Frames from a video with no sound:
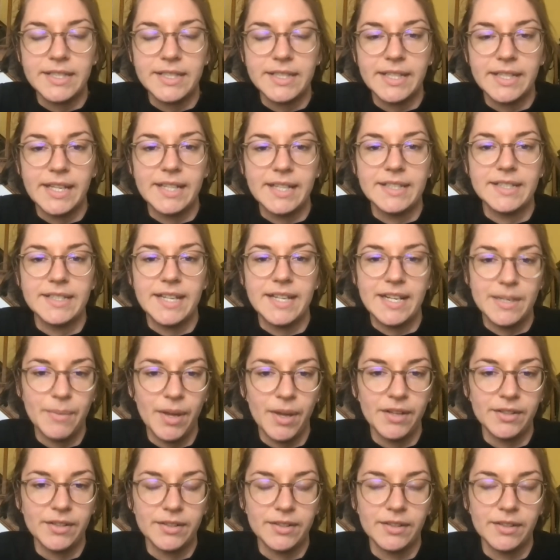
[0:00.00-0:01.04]
kit data
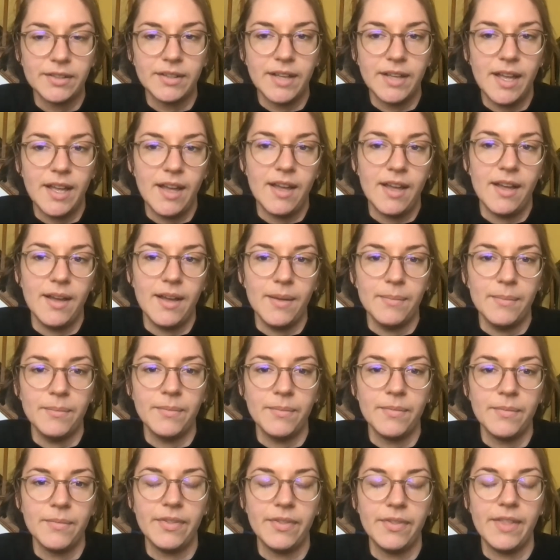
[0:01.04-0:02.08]
model
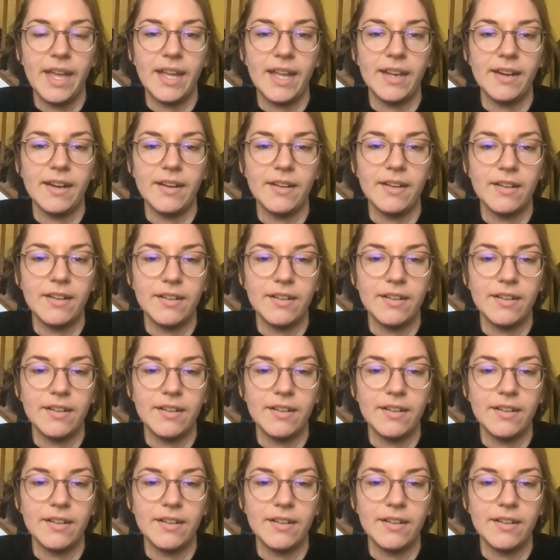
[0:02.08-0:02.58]
that